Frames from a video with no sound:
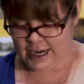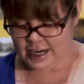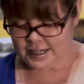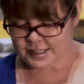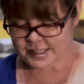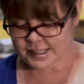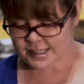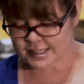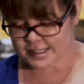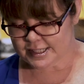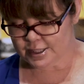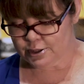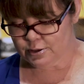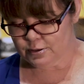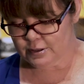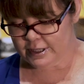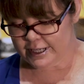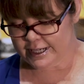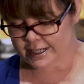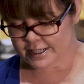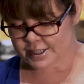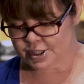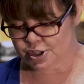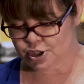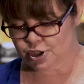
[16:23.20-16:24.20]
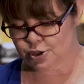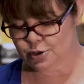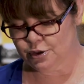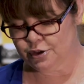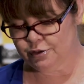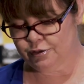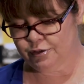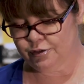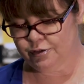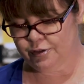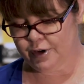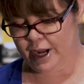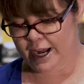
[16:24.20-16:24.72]
Still less should the
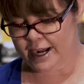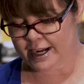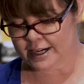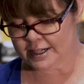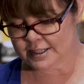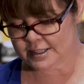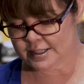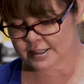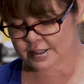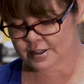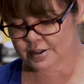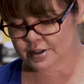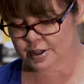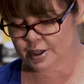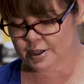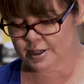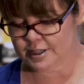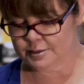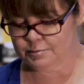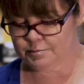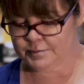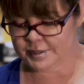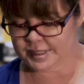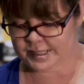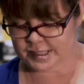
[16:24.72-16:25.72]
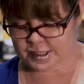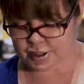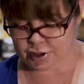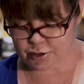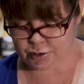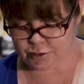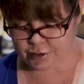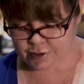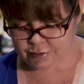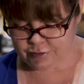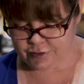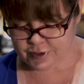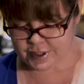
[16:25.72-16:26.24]
fact that Mr
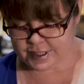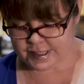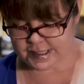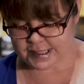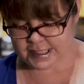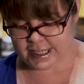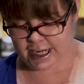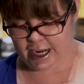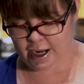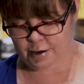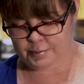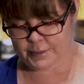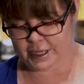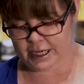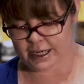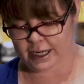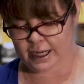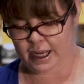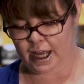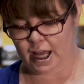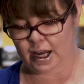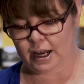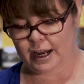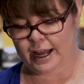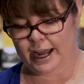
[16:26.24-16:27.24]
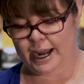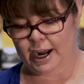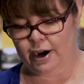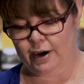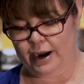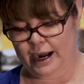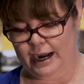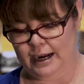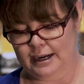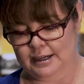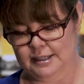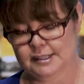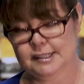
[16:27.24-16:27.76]
Griffin is coming allow
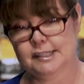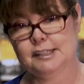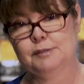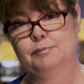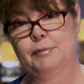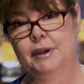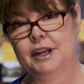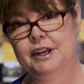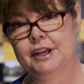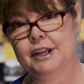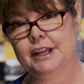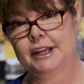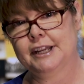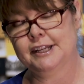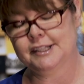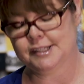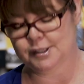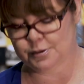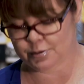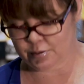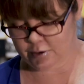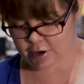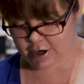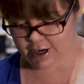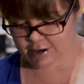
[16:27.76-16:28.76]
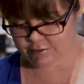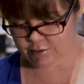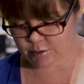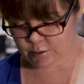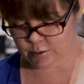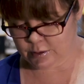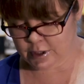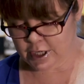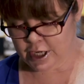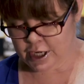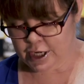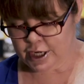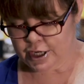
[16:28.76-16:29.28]
us, pending his
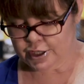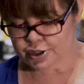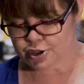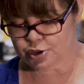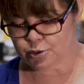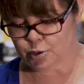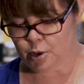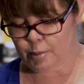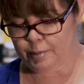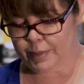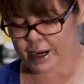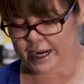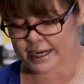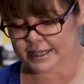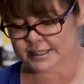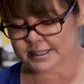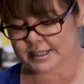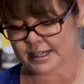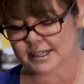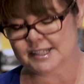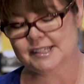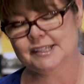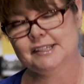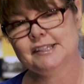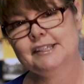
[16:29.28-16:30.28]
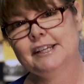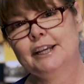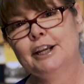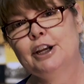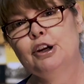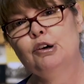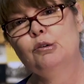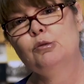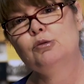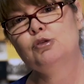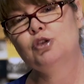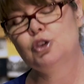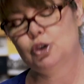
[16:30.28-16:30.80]
arrival, to abate a
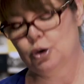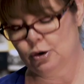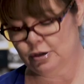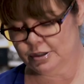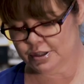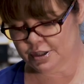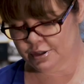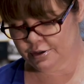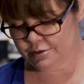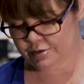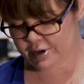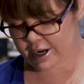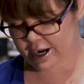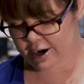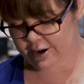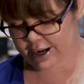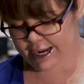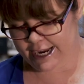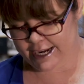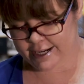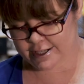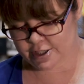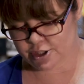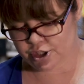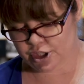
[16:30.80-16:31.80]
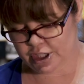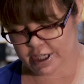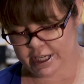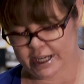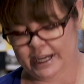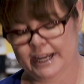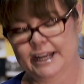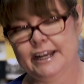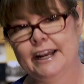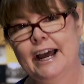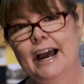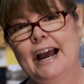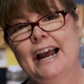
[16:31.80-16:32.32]
single jot of our energy
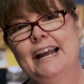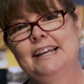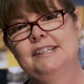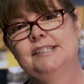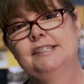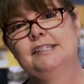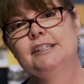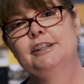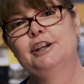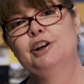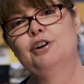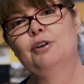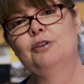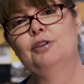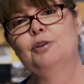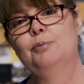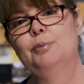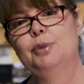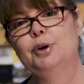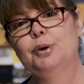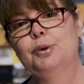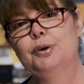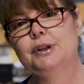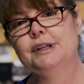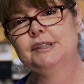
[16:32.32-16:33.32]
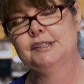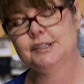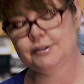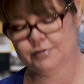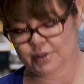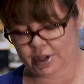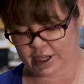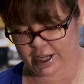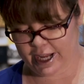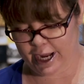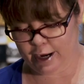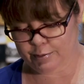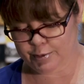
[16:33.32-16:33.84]
in hastening on the buildings of
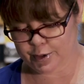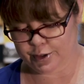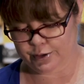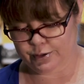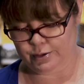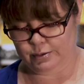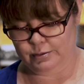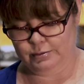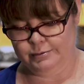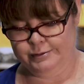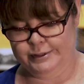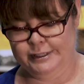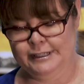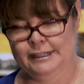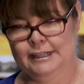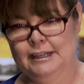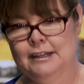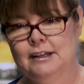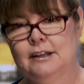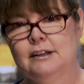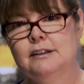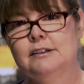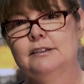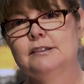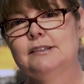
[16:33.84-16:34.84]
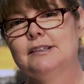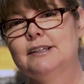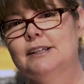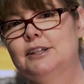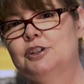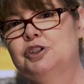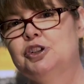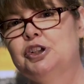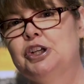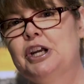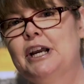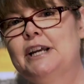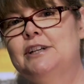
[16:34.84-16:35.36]
the capital. So
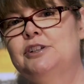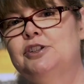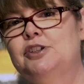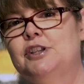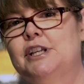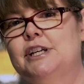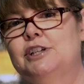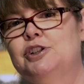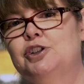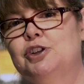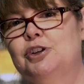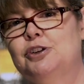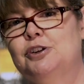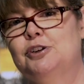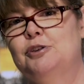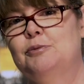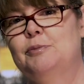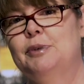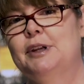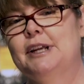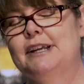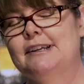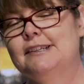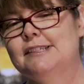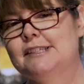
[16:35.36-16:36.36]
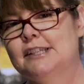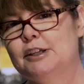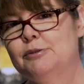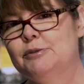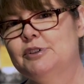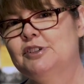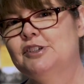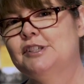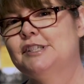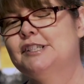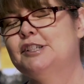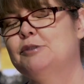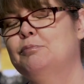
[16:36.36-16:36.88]
they'd changed their tune a bit because they were
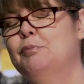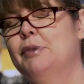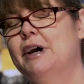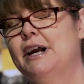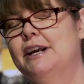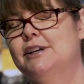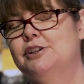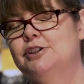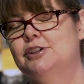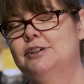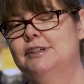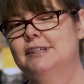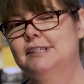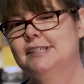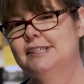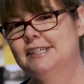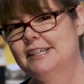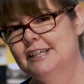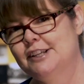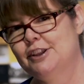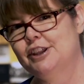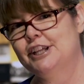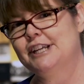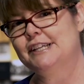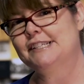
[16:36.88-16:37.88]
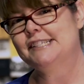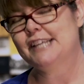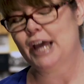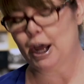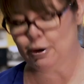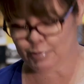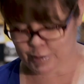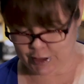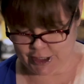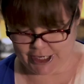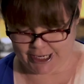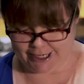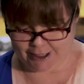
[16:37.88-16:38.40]
just impatient to see things
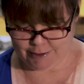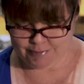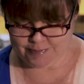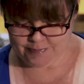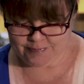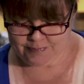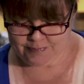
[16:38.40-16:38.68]
happening.